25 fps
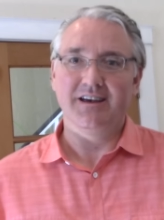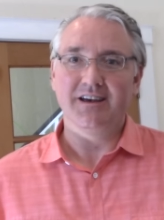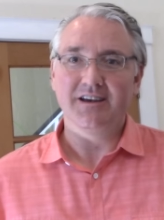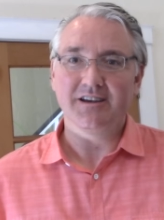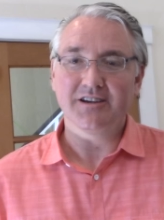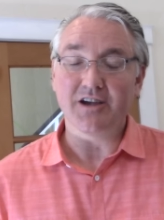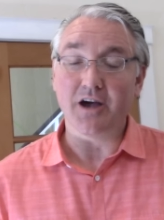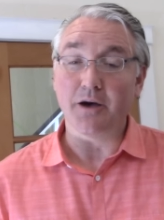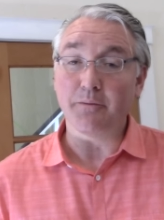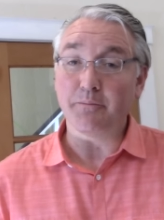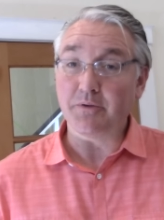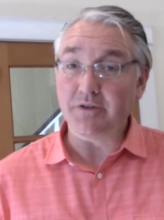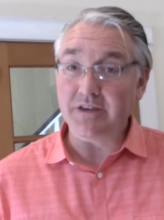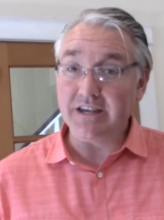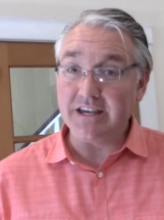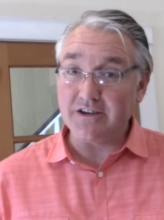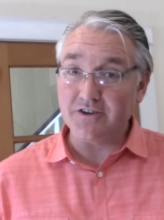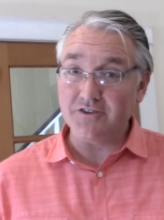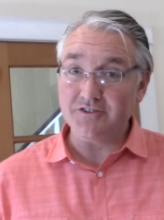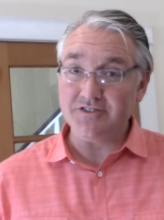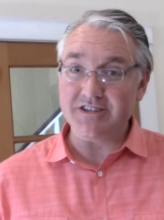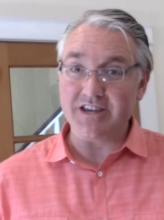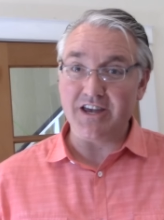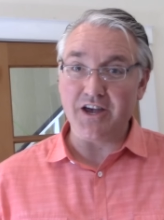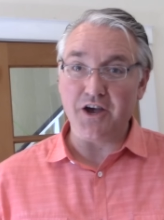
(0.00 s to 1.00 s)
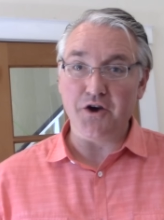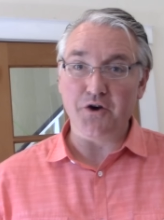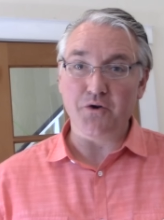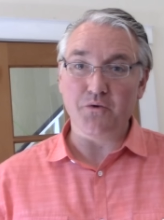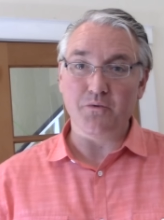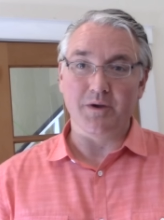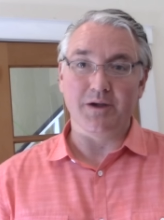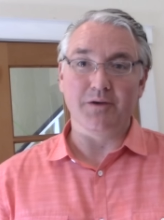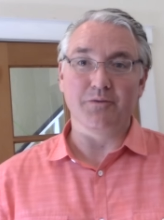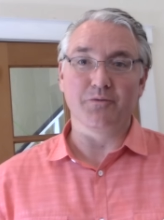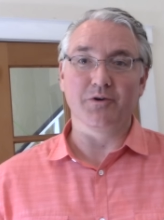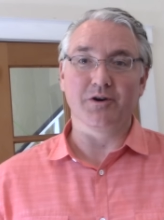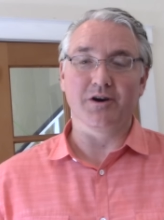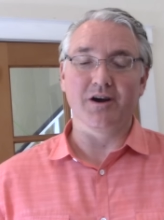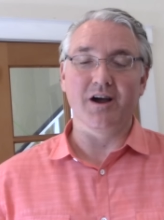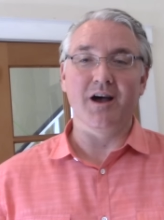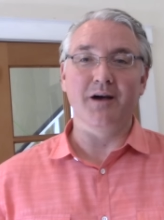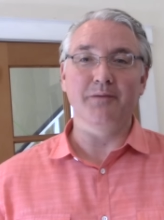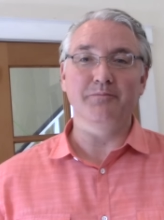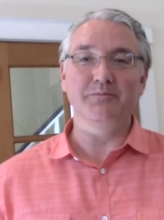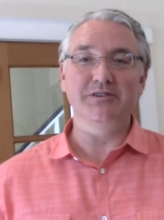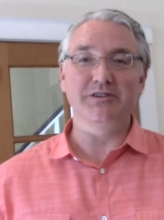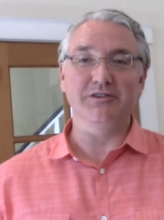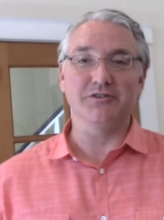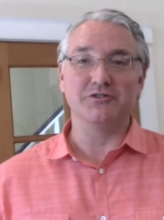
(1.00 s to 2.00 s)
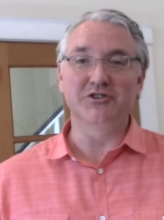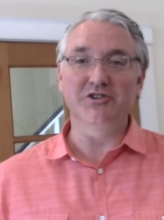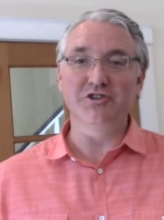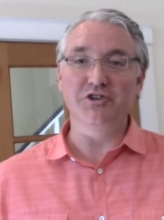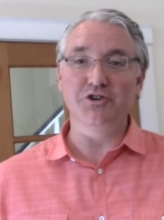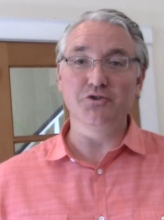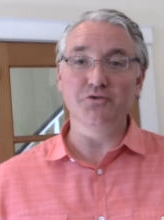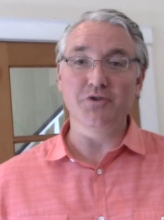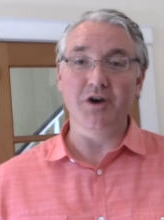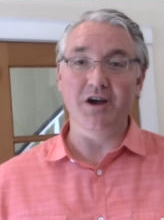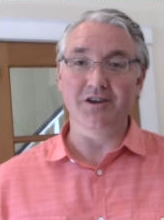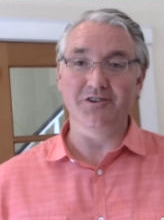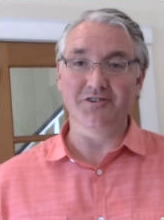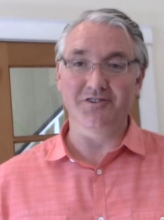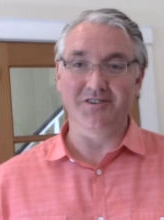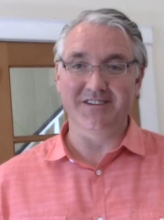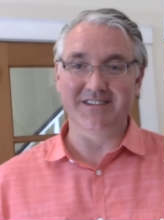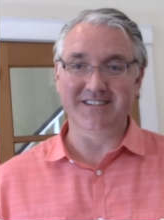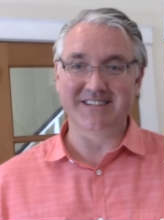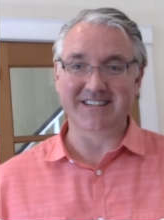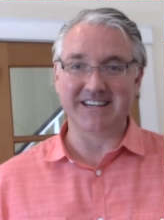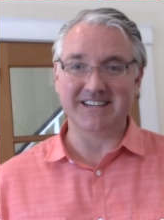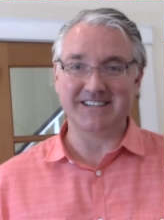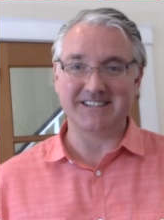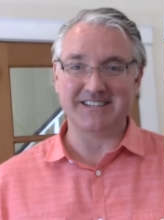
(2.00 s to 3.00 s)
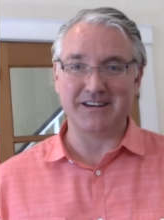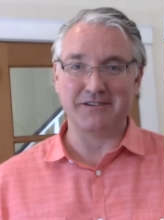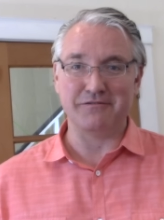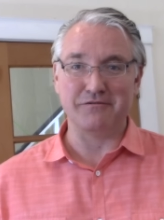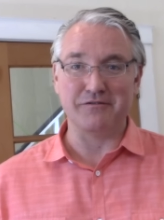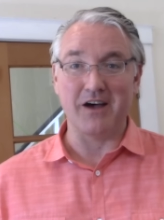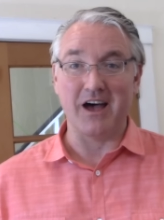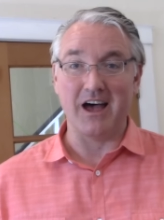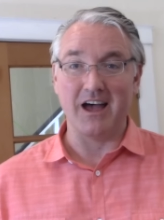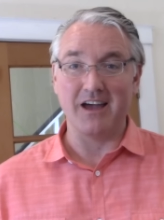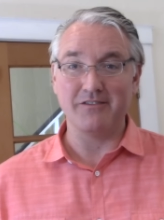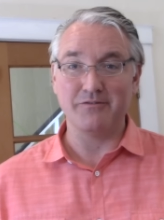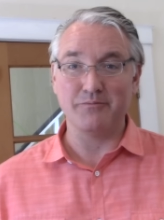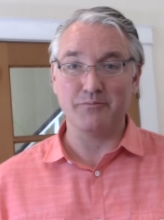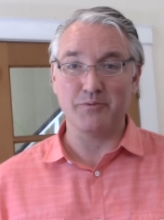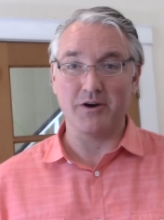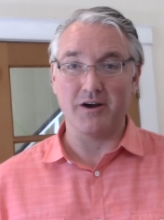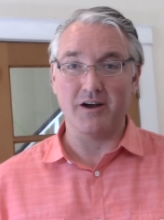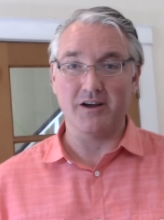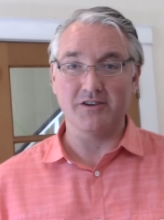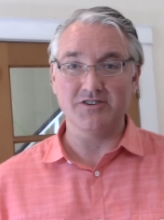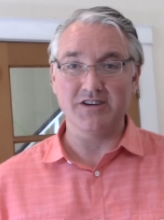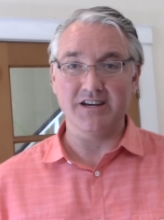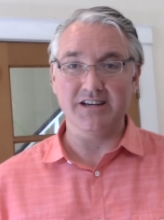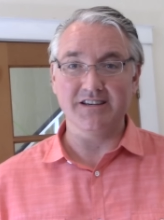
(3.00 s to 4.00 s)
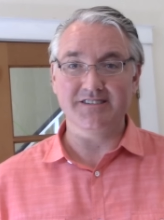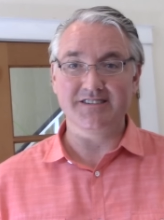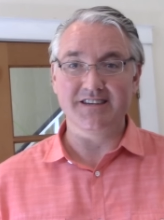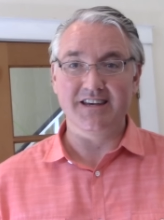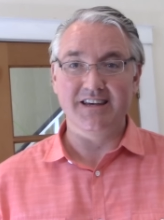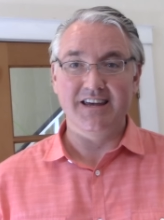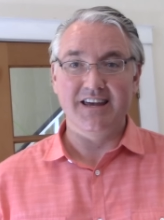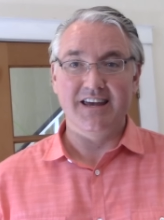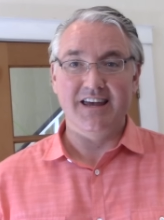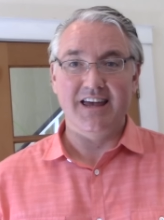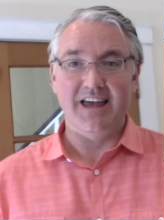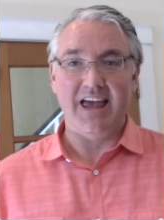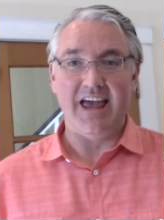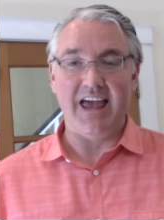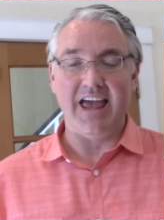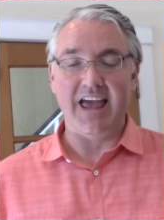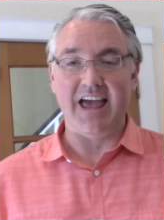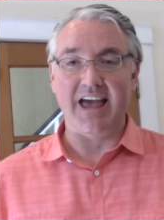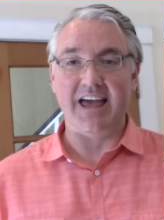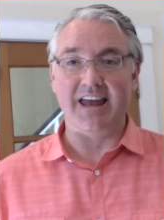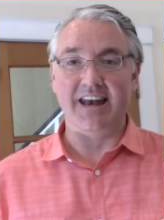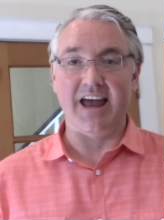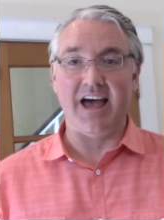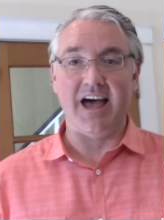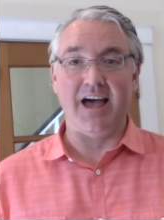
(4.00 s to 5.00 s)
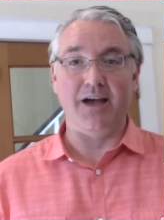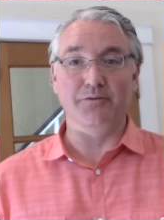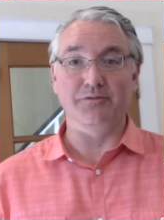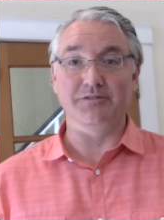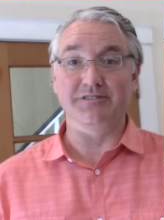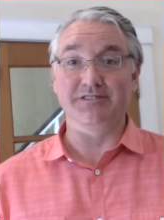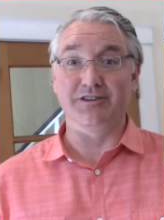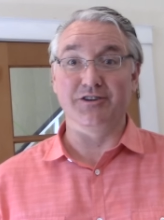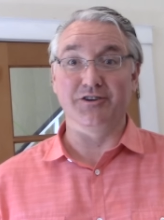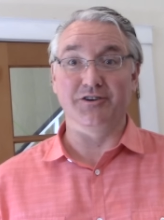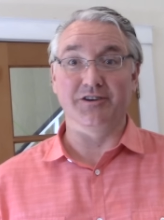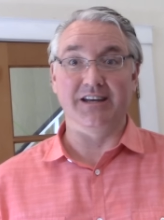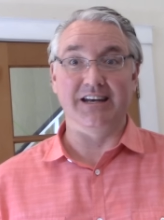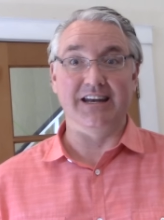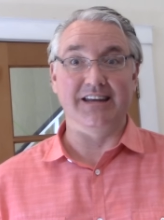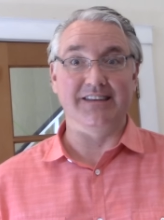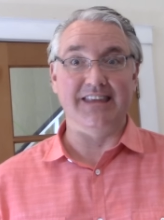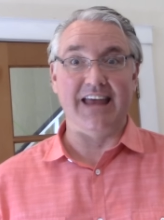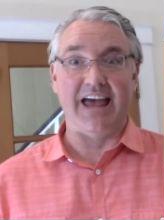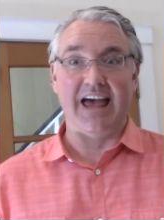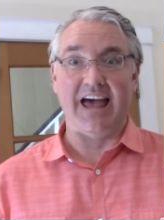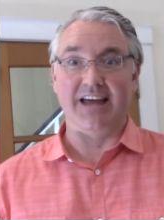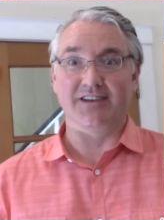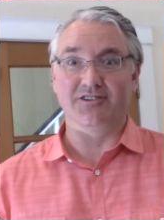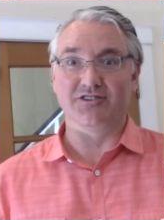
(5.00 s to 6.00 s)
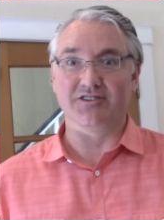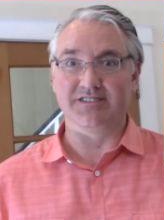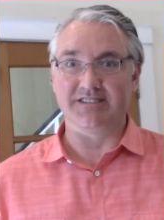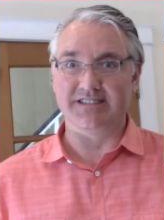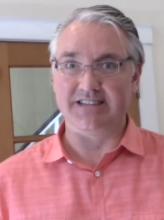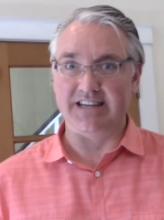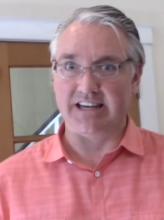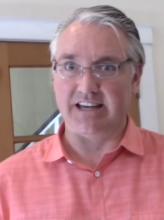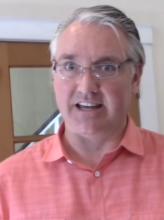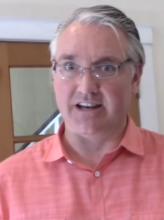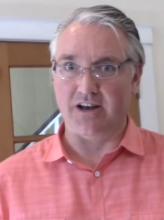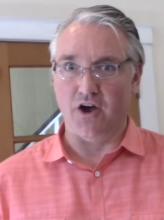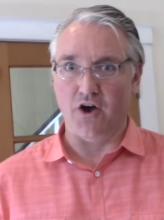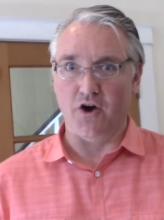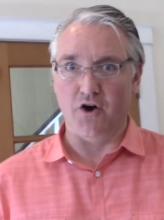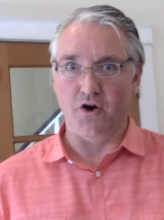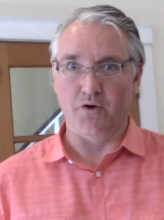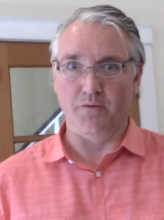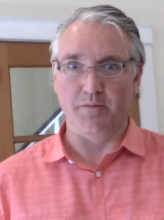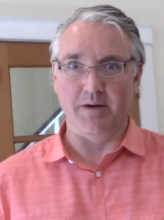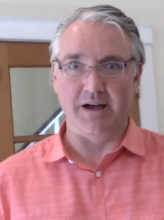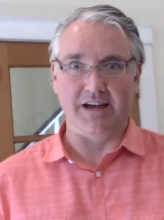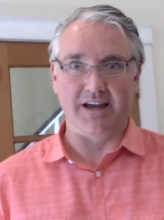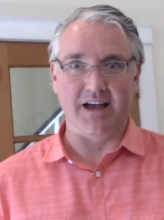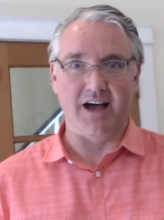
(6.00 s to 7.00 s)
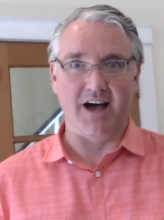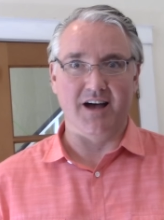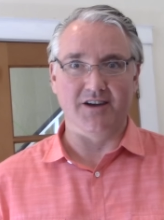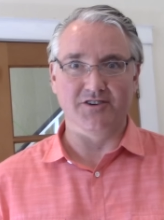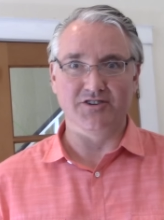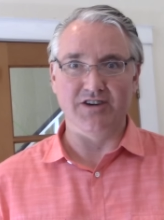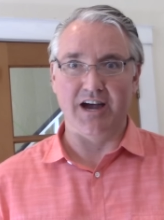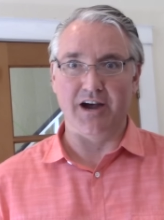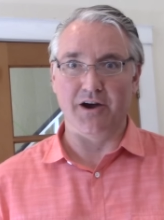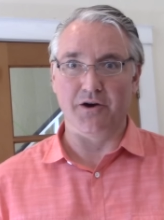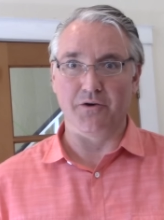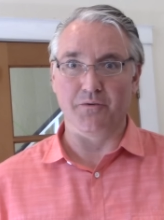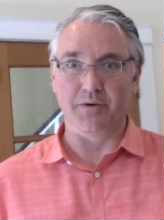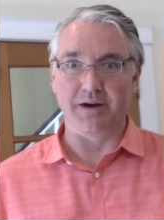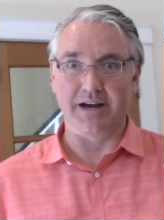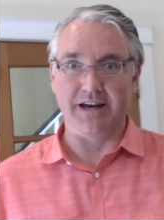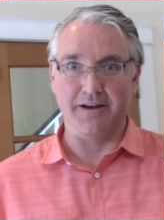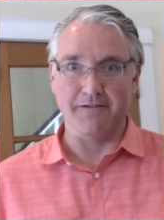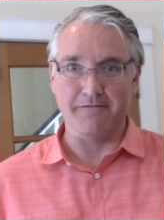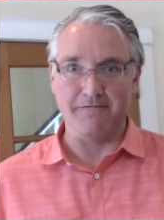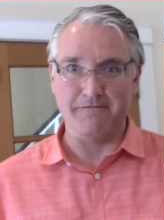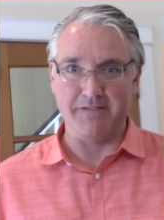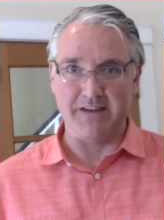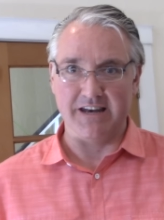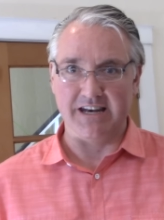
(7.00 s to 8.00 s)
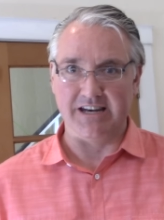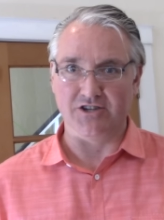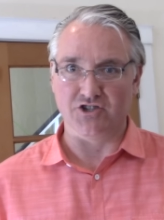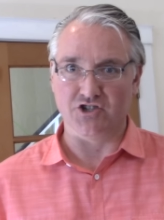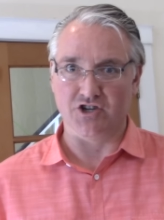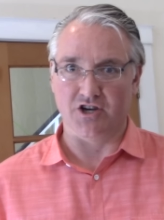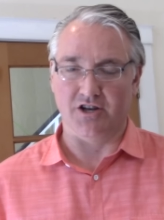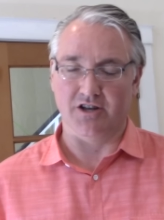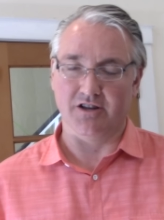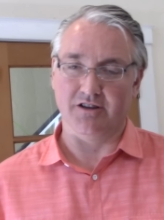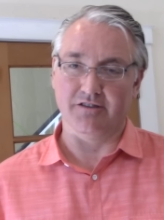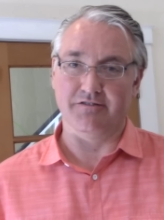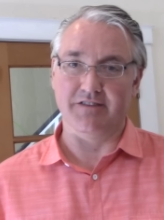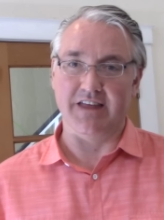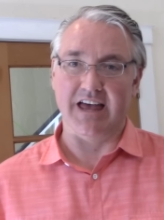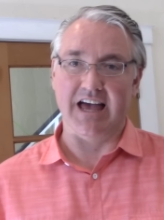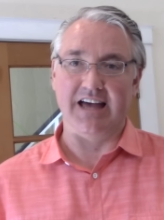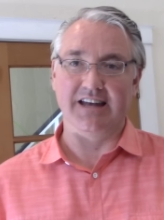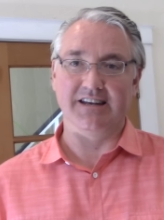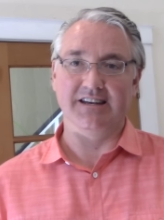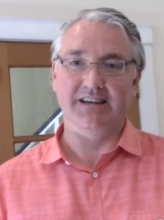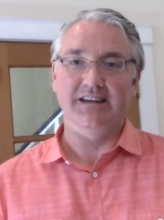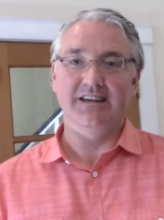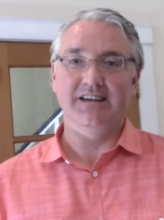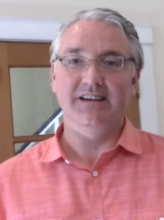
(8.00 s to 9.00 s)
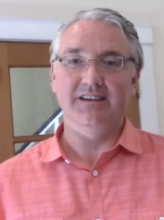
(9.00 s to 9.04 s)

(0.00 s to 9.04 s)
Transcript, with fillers: A couple of years ago, we were up to 265 projects, and I was looking at that just thinking, oh my gosh, how are we going to finish all of that?